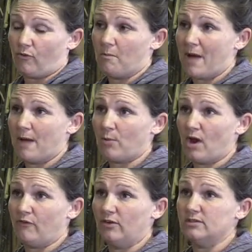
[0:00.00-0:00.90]
for my
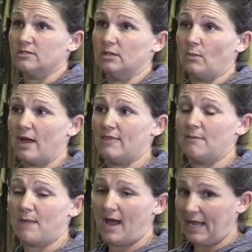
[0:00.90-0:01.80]
preference and the way
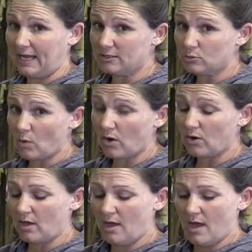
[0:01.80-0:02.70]
that my hands work,